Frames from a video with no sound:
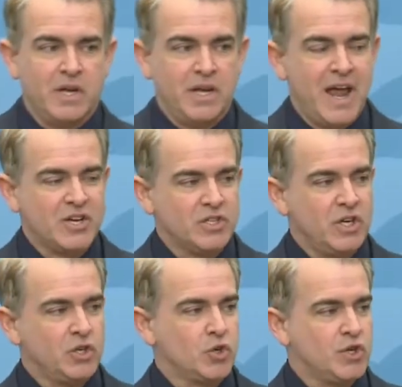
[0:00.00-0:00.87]
it
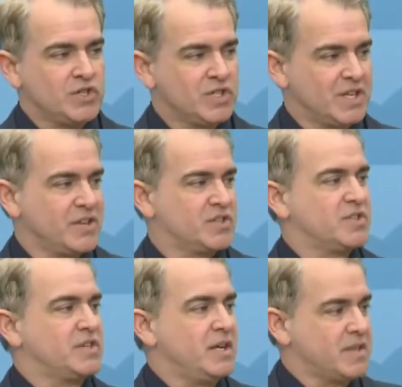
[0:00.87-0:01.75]
actually increases guest
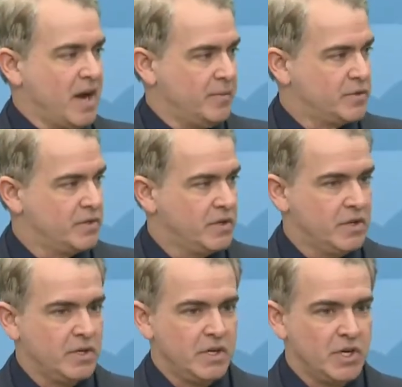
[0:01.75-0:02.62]
stay times.
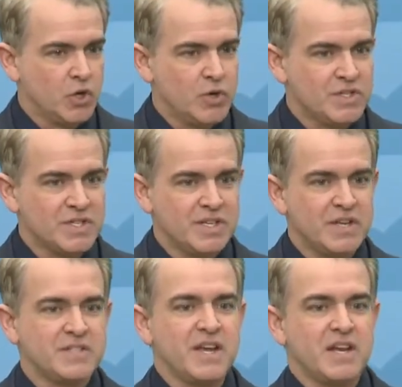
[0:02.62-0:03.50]
It increases
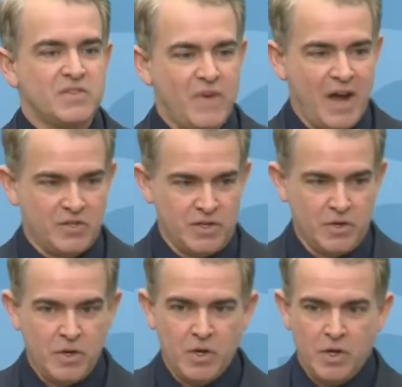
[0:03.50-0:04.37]
guest
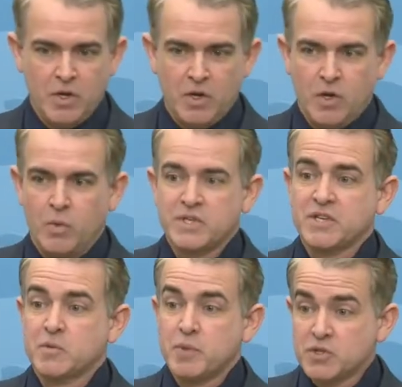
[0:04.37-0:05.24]
satisfaction, which
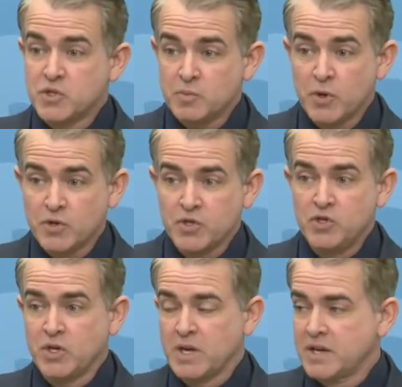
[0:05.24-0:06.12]
as a business person,
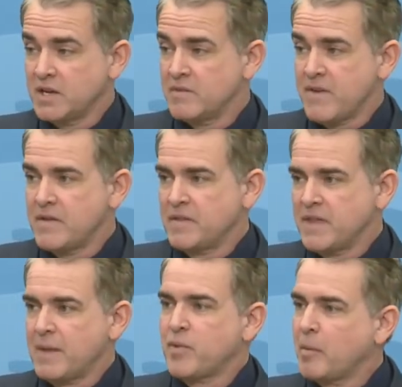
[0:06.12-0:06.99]
you can identify that
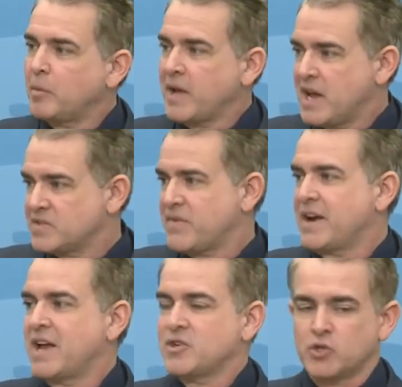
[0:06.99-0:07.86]
that probably has
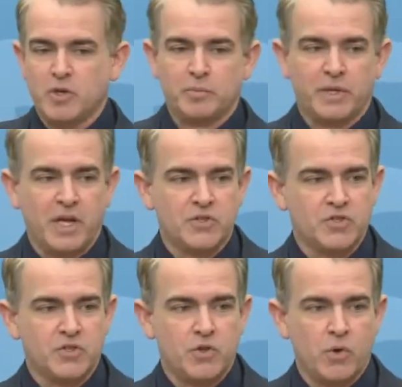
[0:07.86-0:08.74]
financial
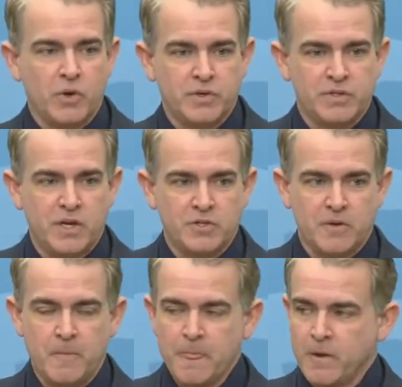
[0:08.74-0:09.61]
implications to the organization.